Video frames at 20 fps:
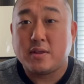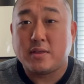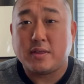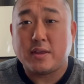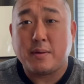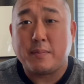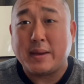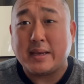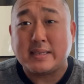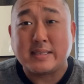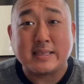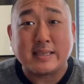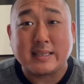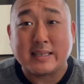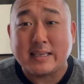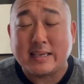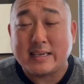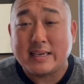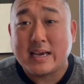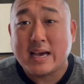they're
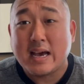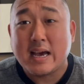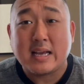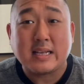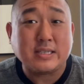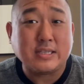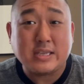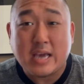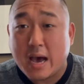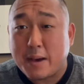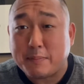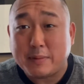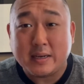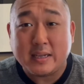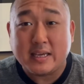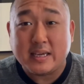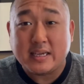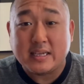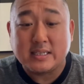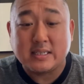basically
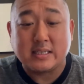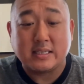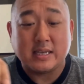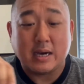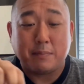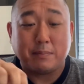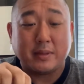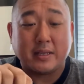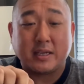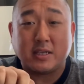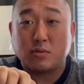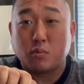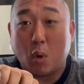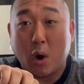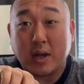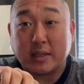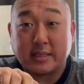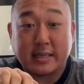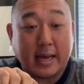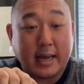Japanese dumplings
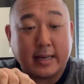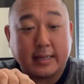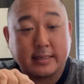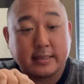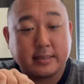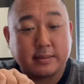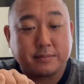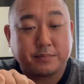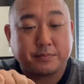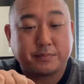wontons.